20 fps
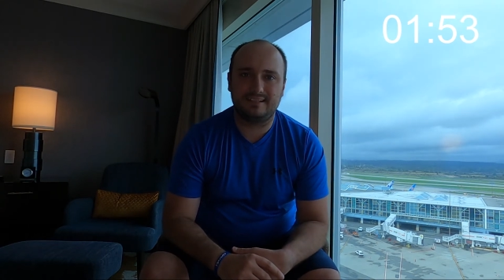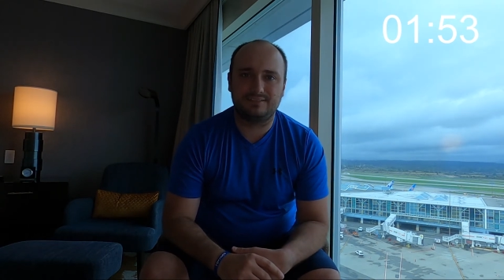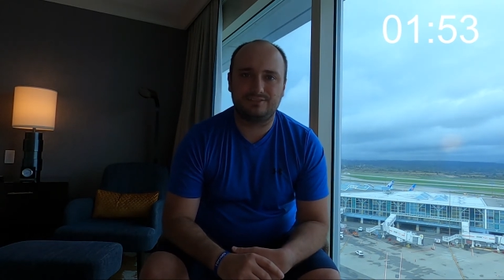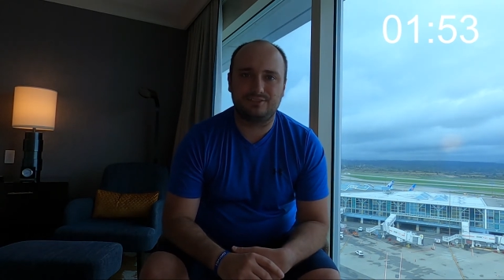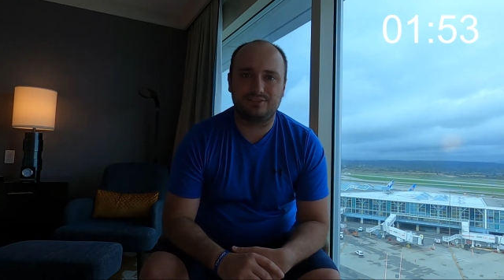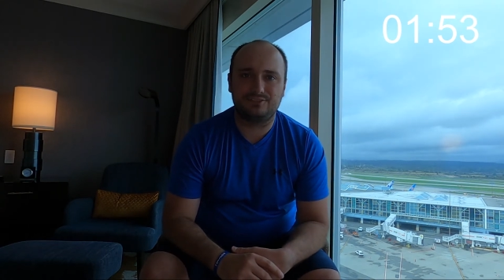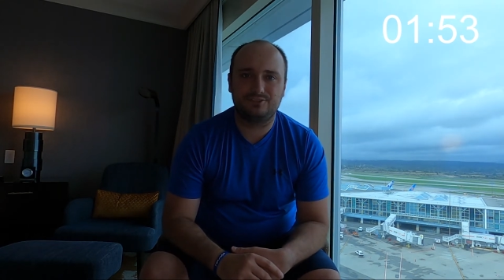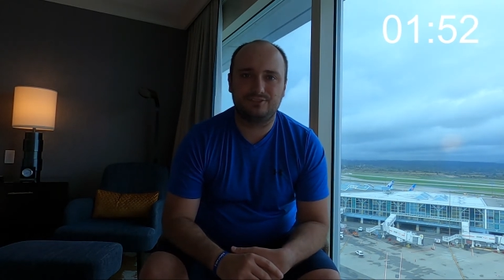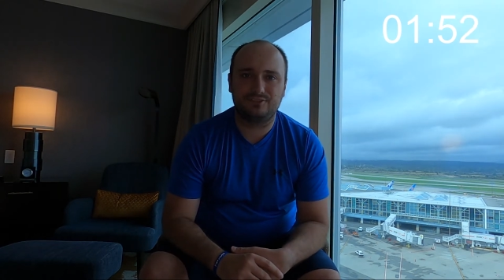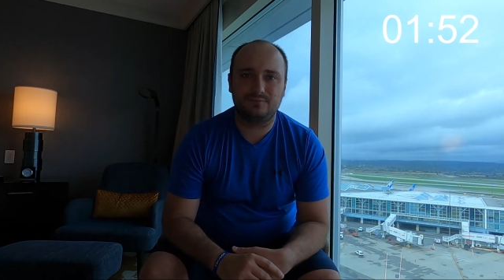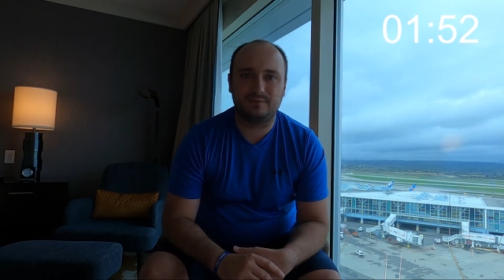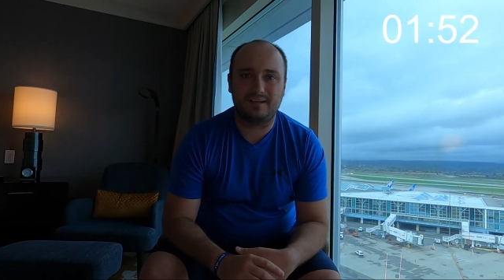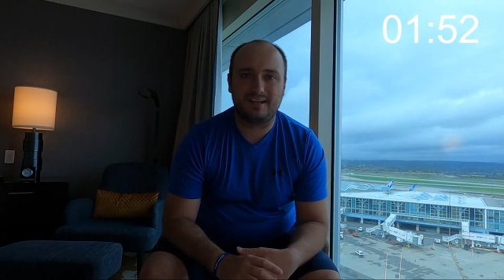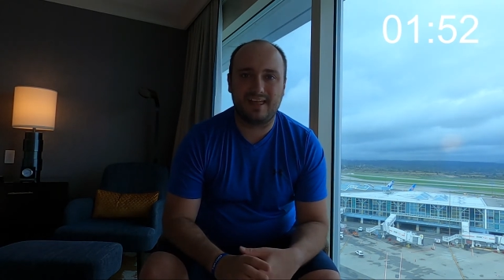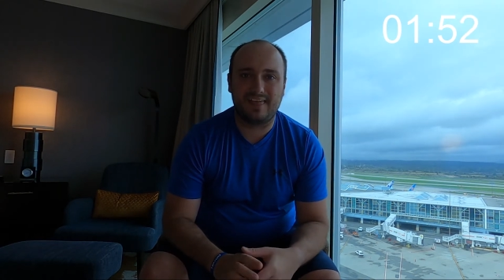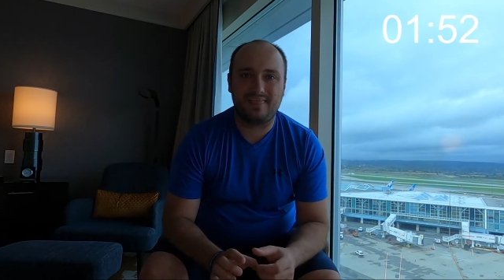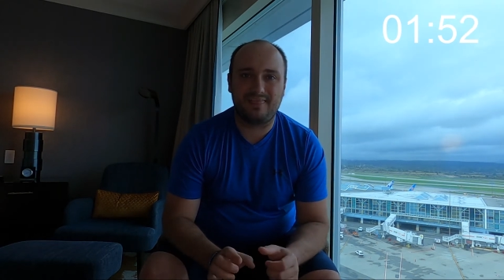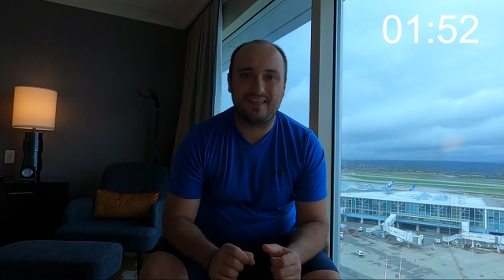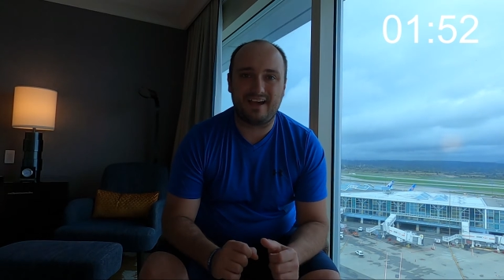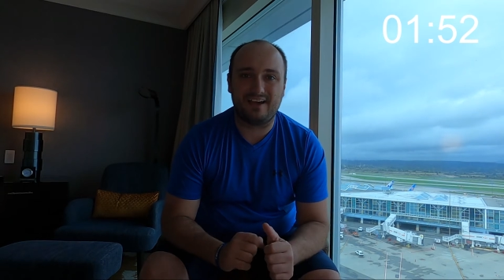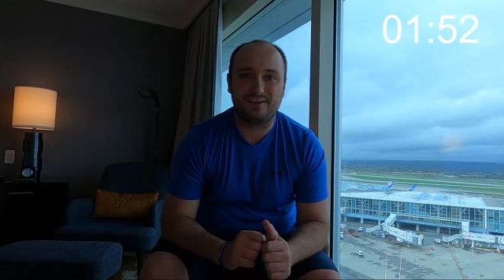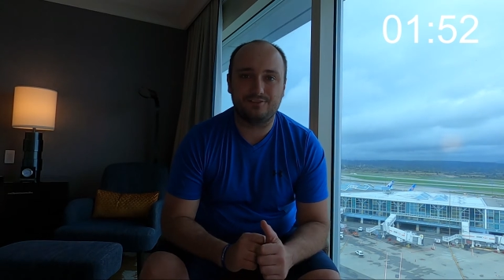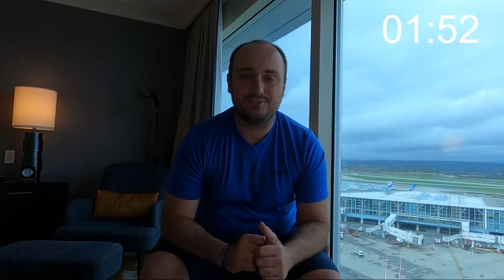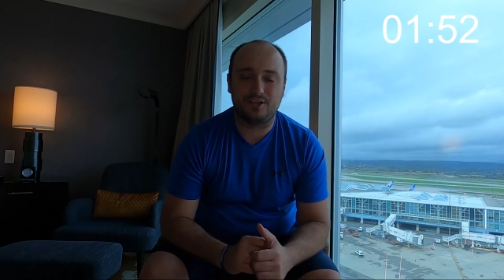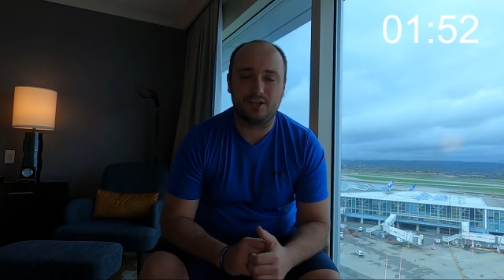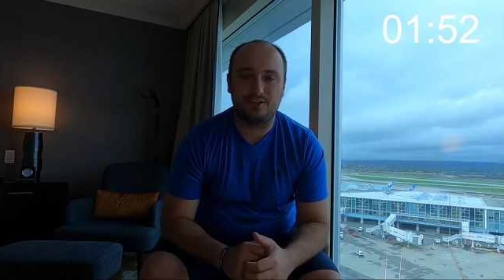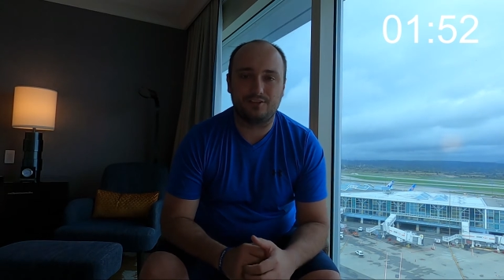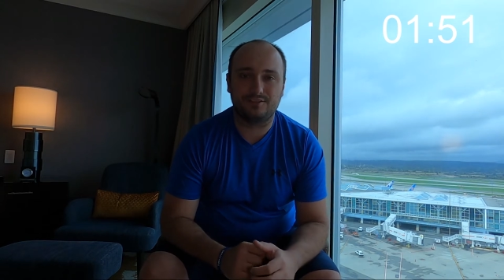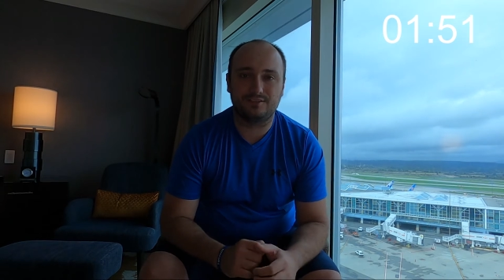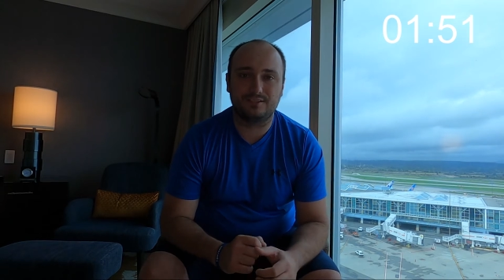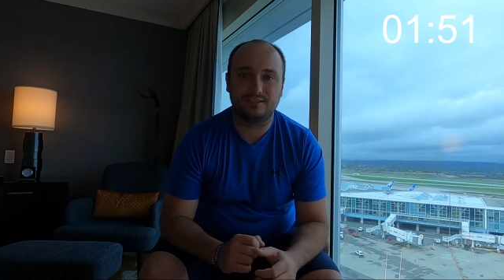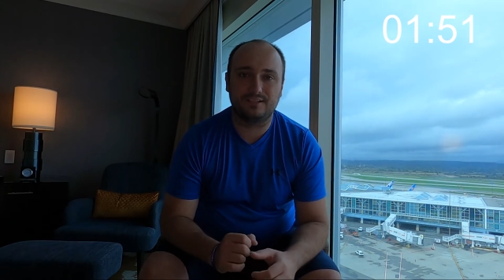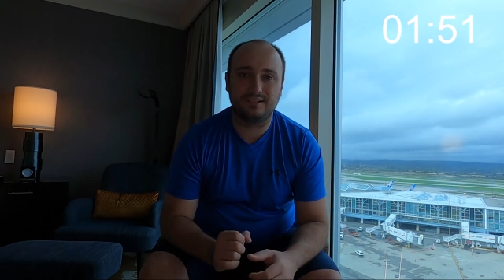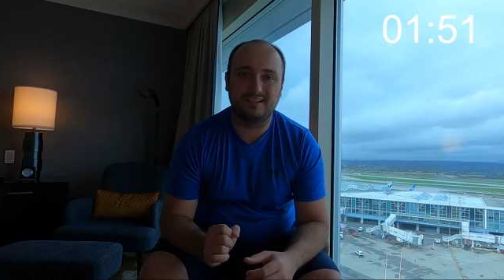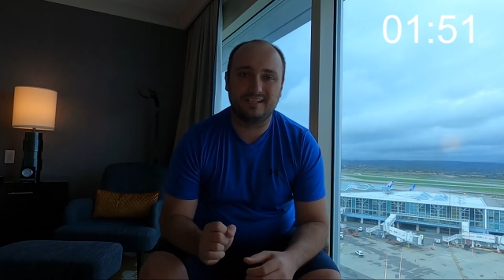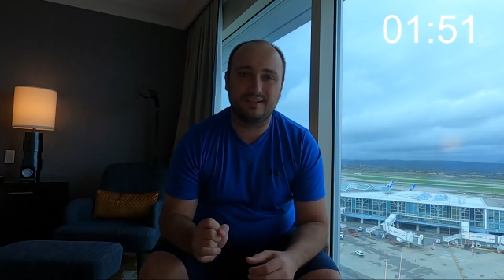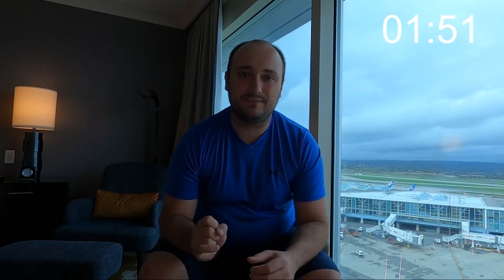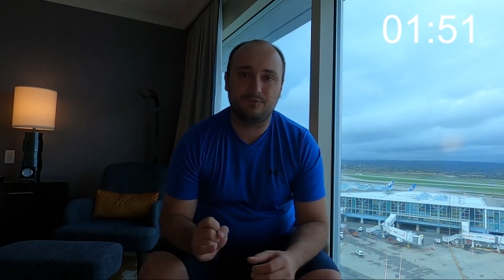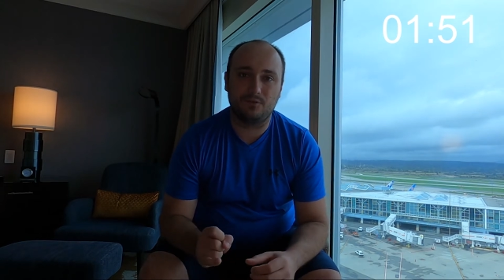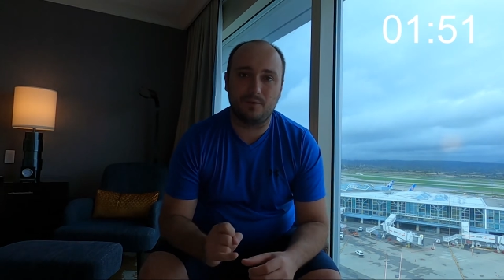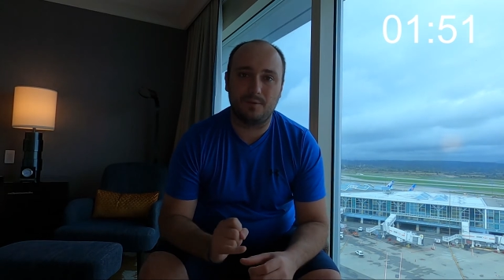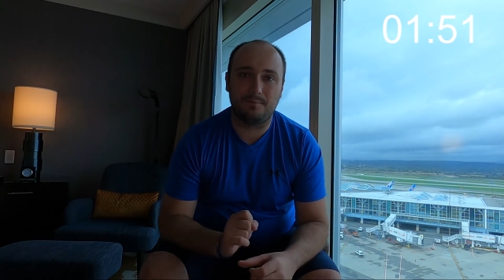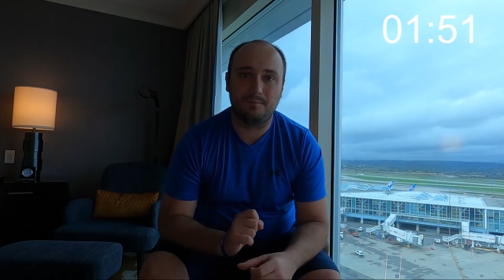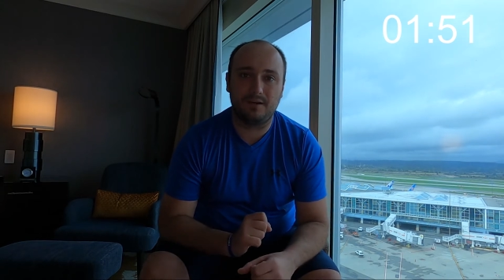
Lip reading: As long as you spend $1,000, they're going to give you